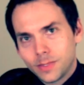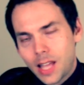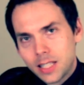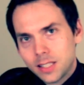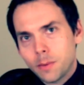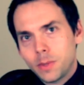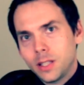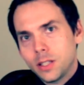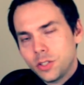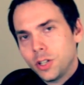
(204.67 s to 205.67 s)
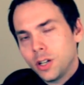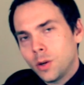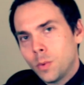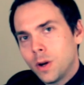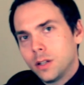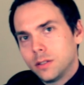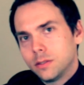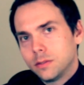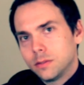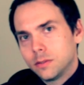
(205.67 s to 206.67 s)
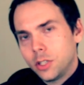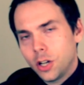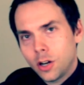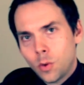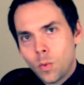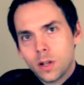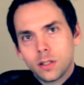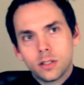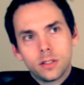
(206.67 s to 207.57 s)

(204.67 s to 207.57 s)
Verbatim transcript: That's something that you're going to want. You're going to want